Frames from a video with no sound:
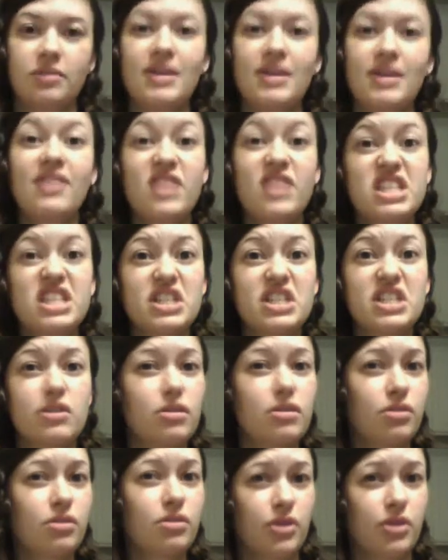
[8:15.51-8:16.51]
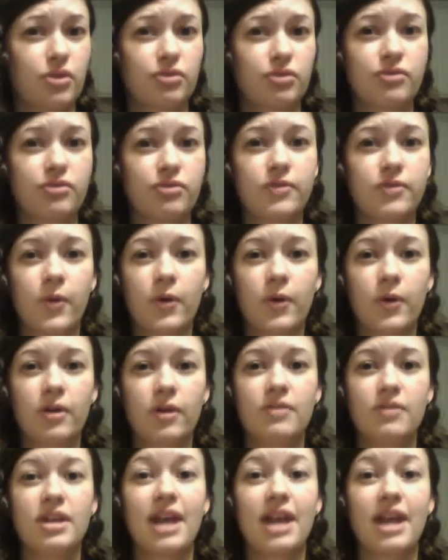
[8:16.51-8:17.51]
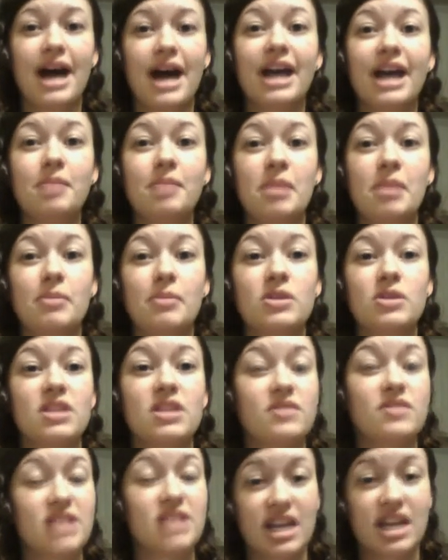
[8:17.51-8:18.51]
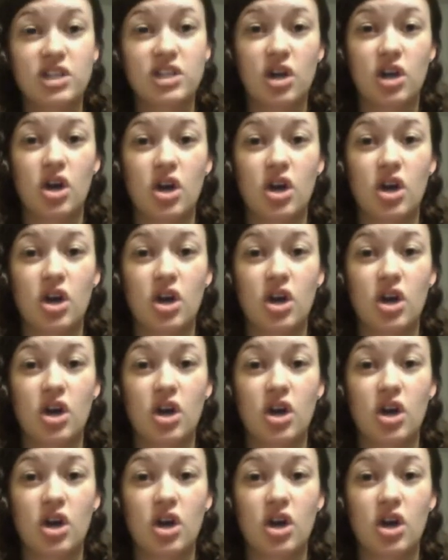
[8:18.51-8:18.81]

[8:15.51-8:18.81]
In this year alone, four of the nine members have signed